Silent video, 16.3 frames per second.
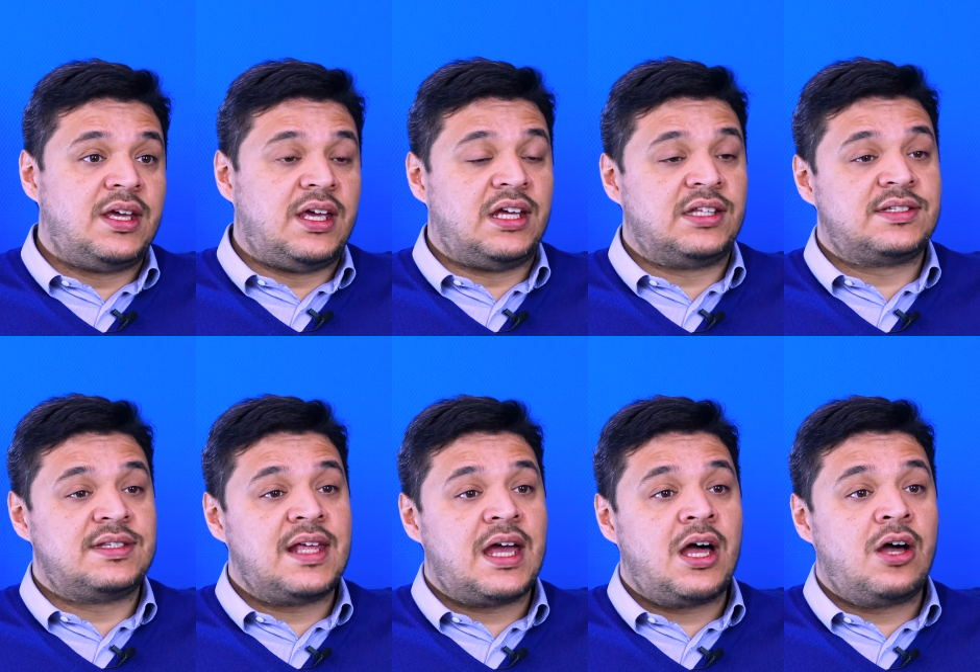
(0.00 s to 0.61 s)

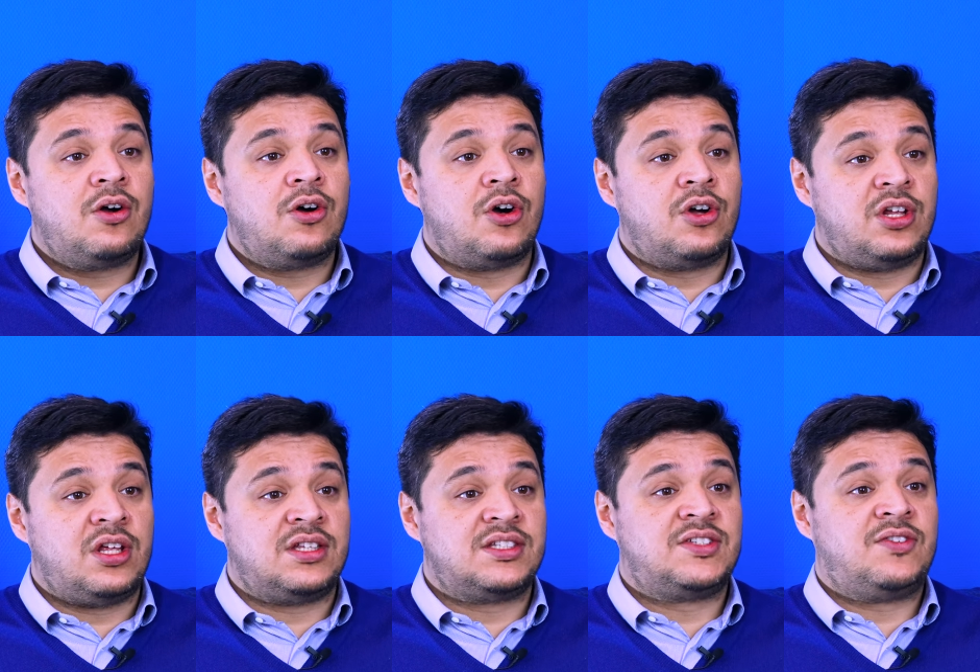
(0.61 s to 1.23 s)
It's now
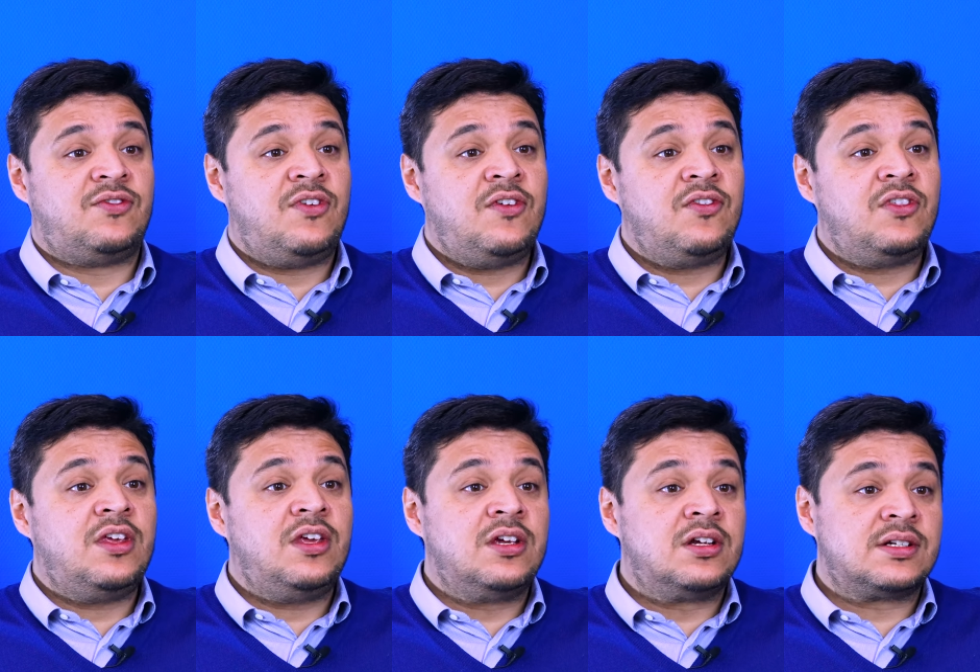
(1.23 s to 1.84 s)
on its
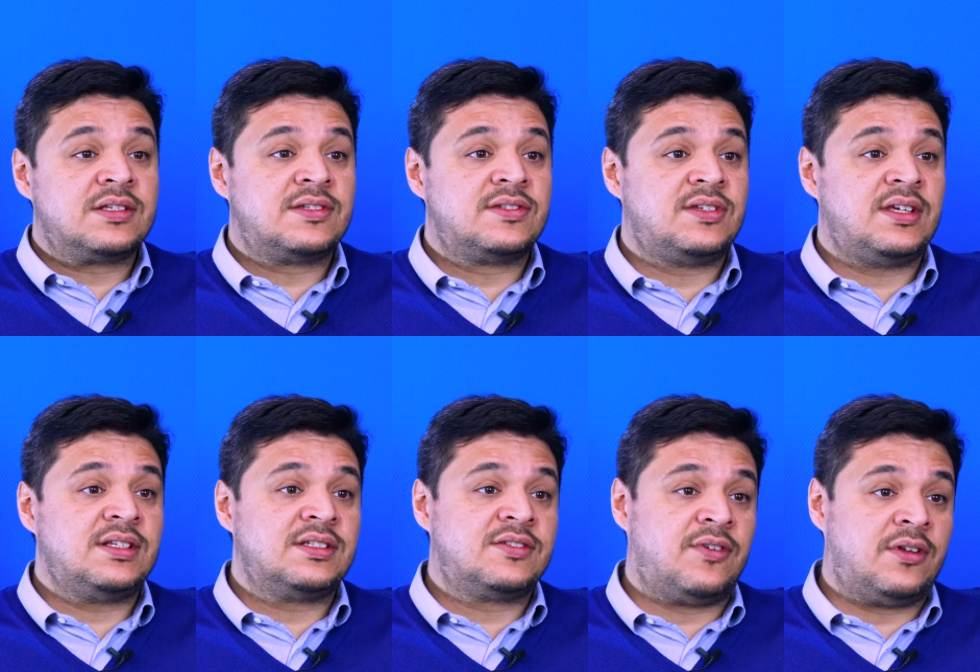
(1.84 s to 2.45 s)
50 years
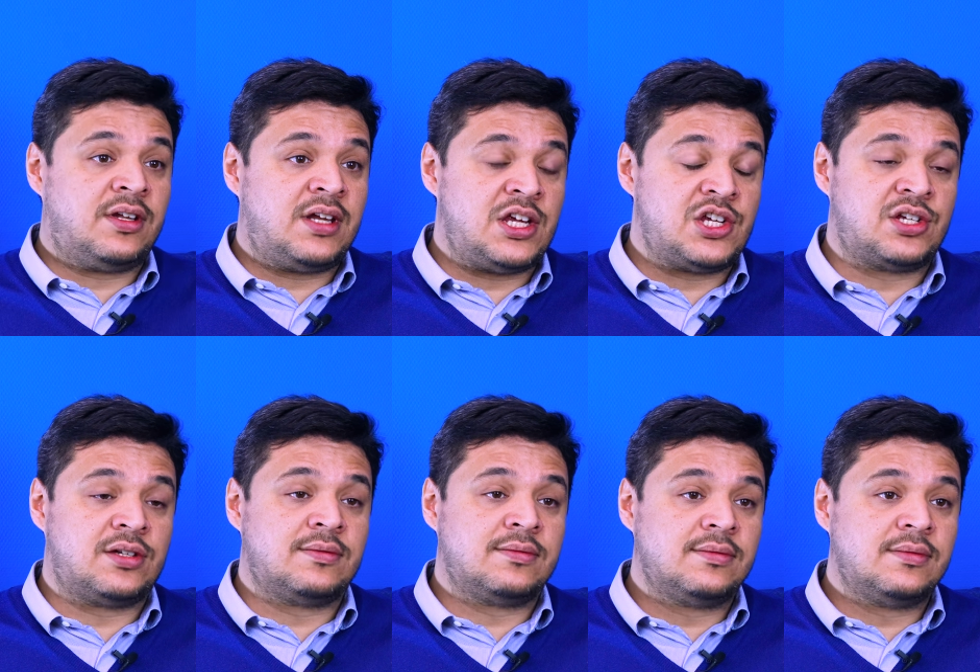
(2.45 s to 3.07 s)
since
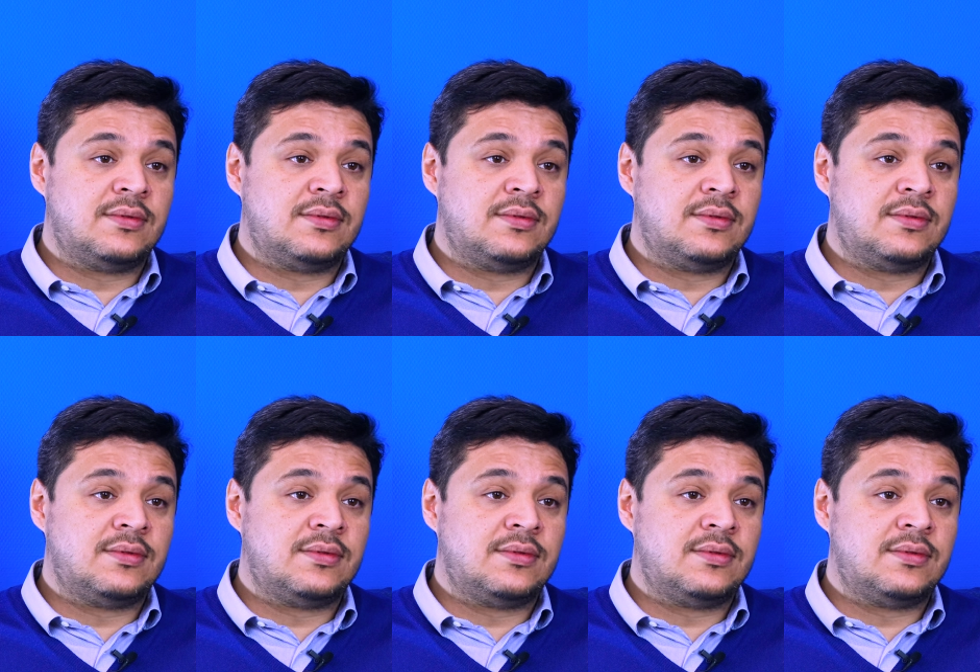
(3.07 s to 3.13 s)
foundation.